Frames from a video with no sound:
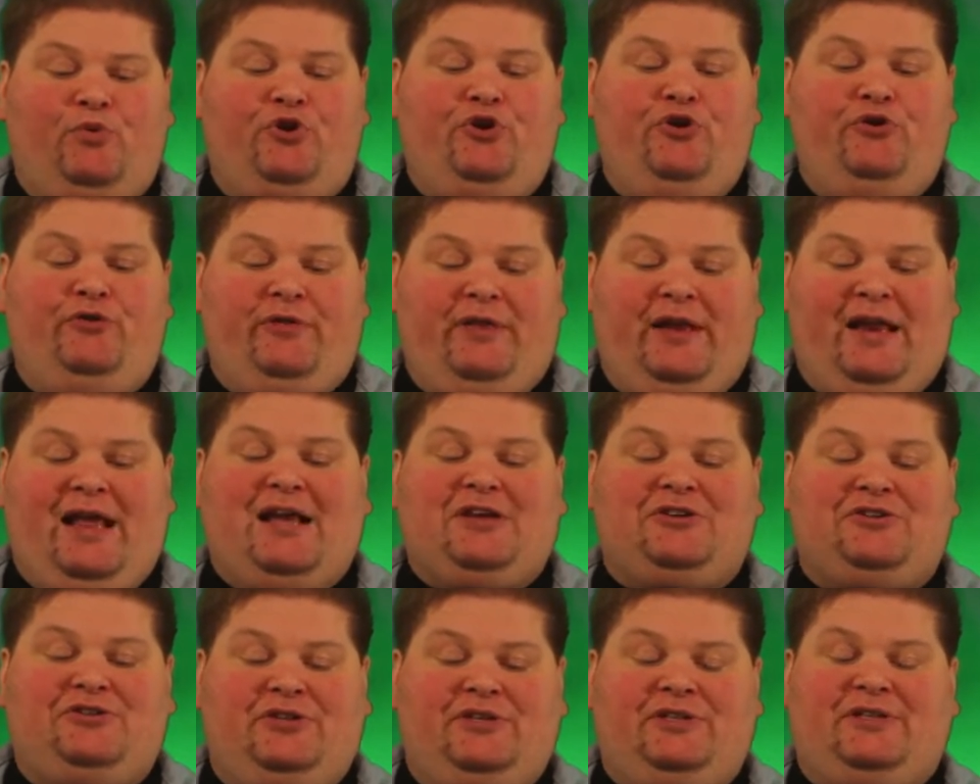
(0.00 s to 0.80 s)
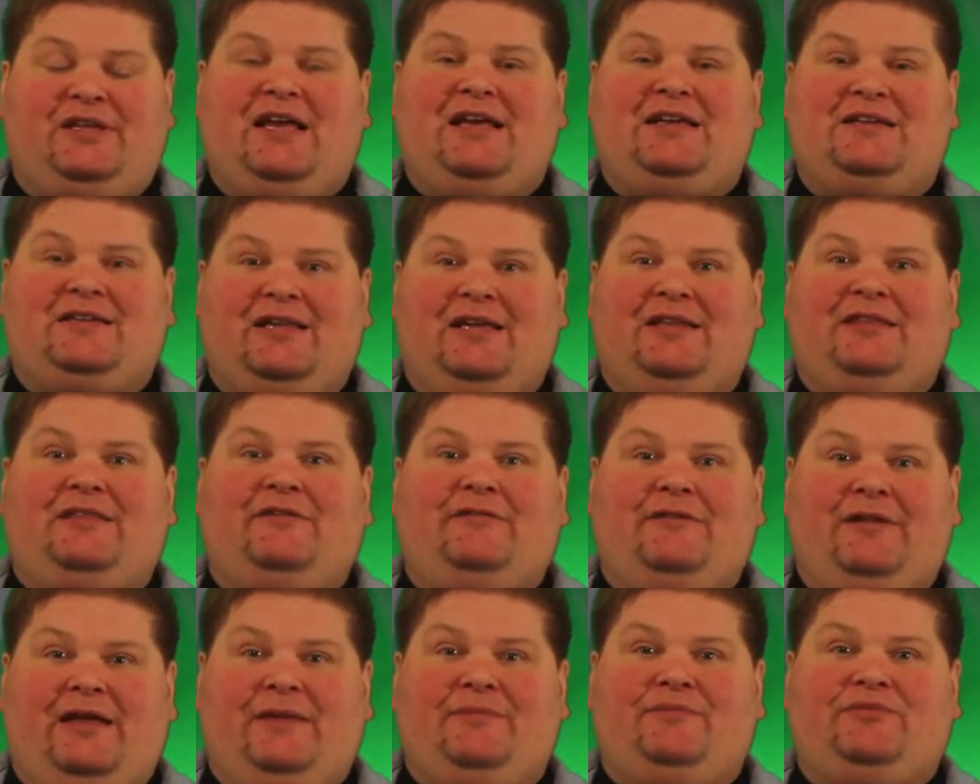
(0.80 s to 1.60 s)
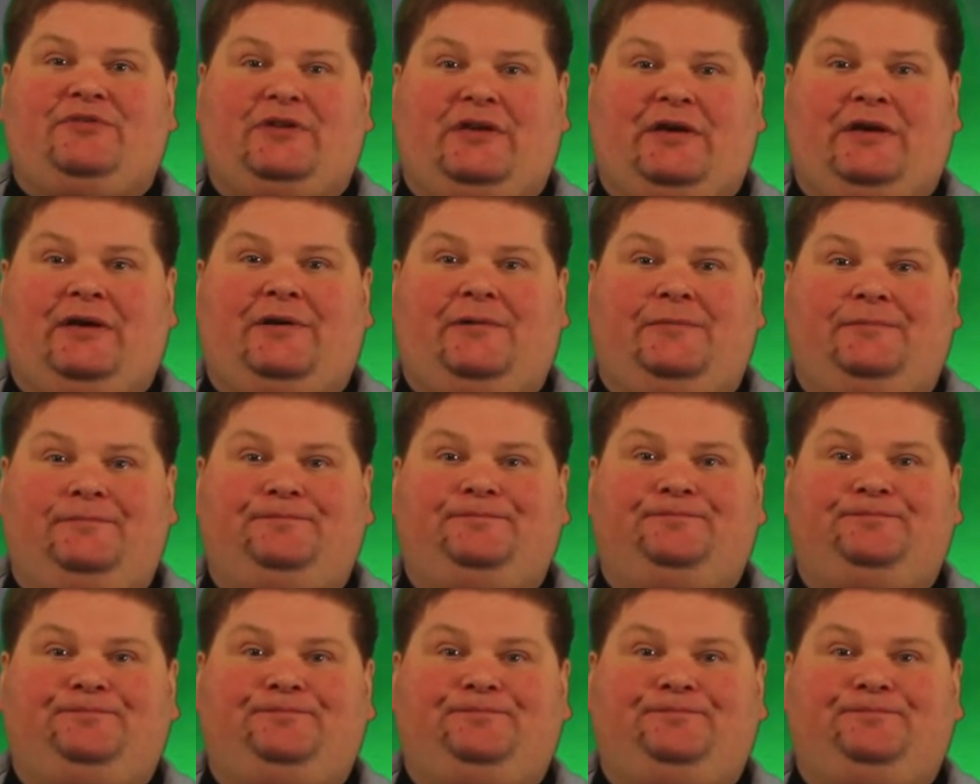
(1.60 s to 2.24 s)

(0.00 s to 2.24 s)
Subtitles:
2 that actually taste like their namesake.